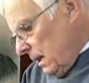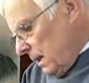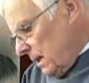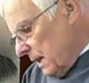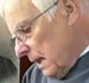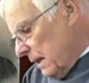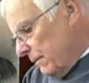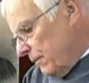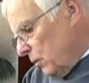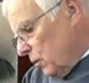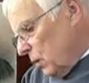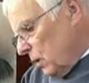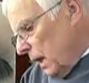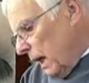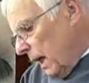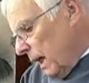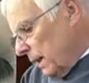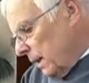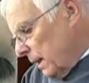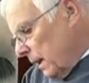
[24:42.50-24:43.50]
Therefore
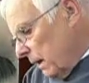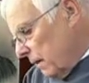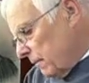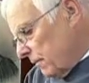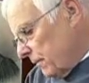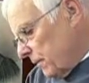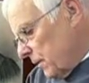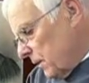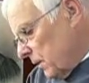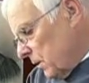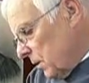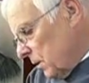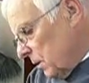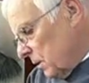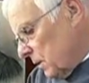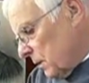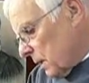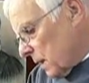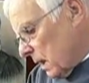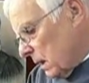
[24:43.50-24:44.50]
I love
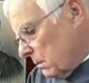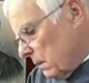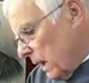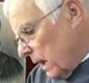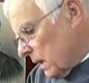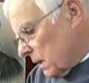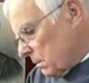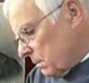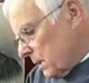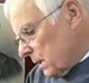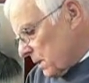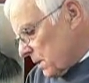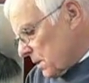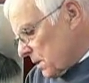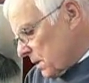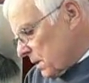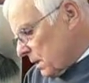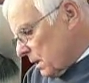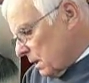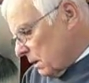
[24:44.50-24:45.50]
your commandments
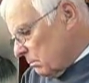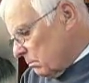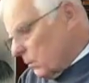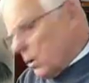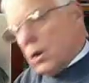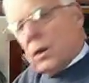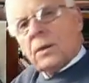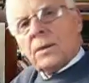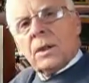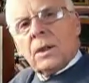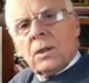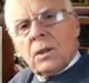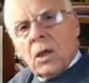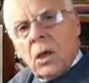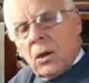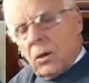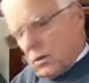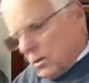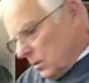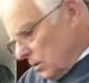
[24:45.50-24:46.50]
more than
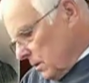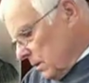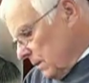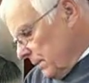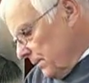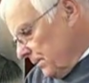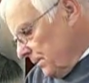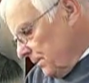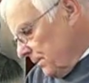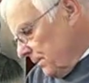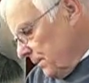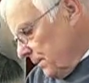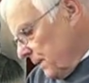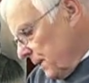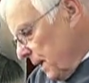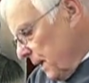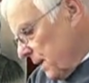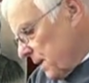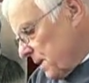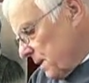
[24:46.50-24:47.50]
gold,
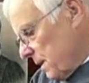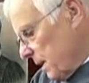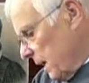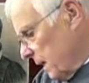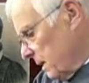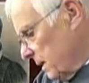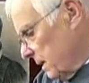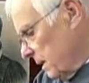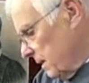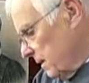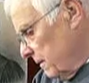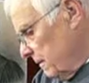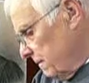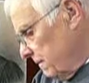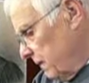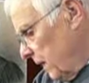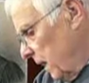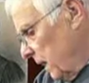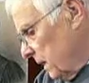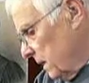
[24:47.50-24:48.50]
yes, than
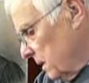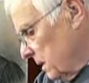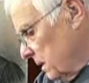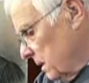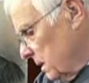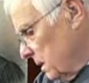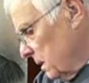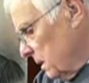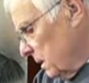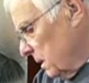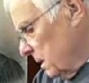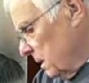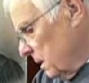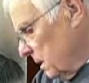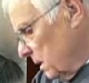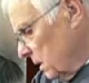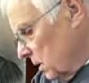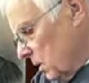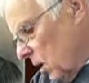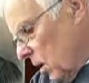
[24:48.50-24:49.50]
fine
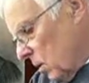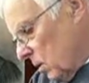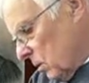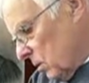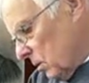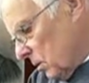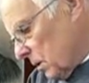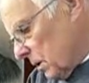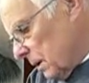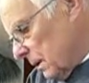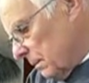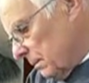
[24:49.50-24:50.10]
gold.